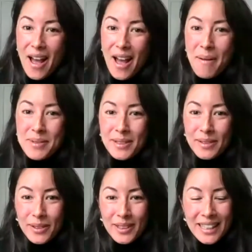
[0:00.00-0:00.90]

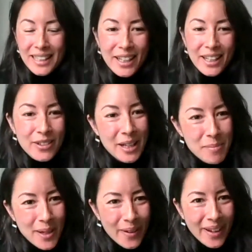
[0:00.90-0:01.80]
absolutely. Can you hear me
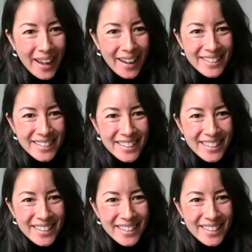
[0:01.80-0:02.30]
okay? You